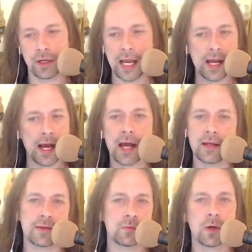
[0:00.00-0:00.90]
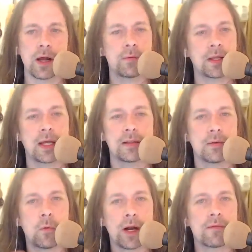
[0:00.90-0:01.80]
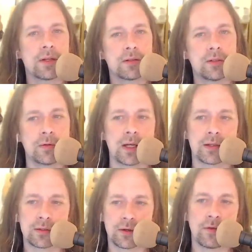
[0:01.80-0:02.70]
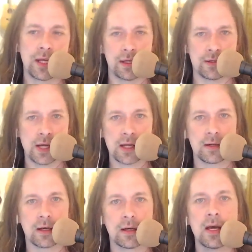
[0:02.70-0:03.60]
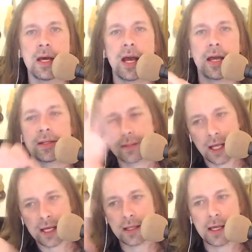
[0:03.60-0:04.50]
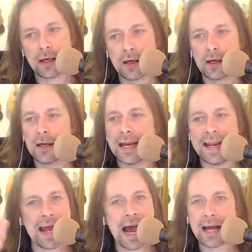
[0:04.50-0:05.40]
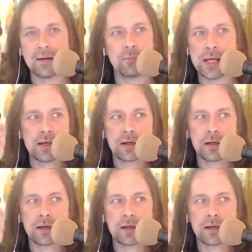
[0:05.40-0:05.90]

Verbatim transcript: ai is what i mean like whatever they're doing it's serving an agenda and it's likely not being